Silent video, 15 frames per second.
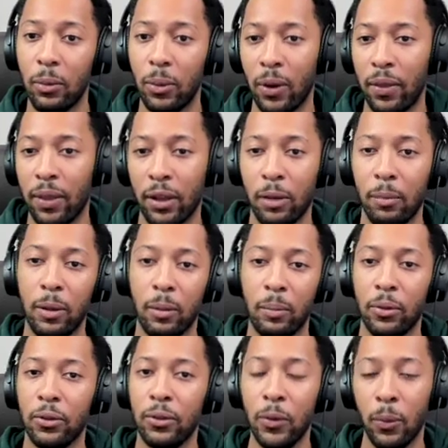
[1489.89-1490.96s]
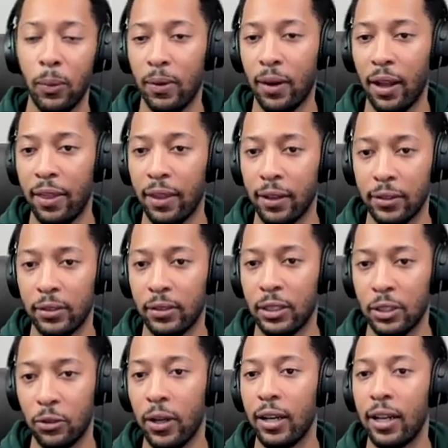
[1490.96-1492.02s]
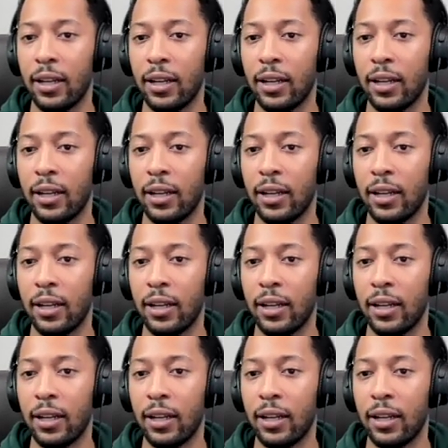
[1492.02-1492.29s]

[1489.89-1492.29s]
What do I think can be improved? And what do I think is great at?